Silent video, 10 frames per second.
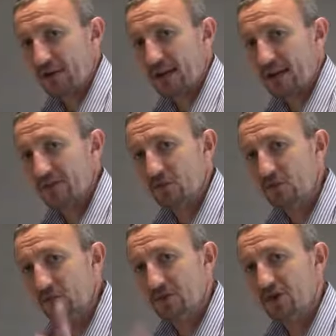here. So what
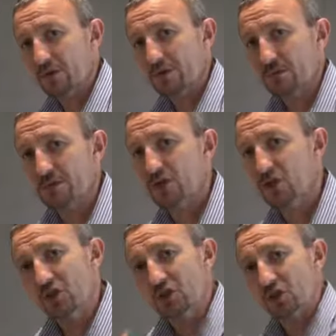I'm going to do is I'm just
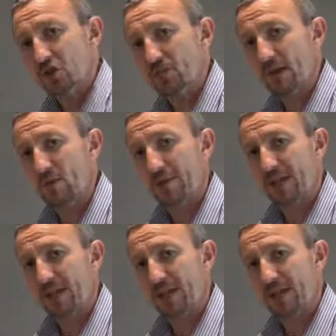going to zoom in with the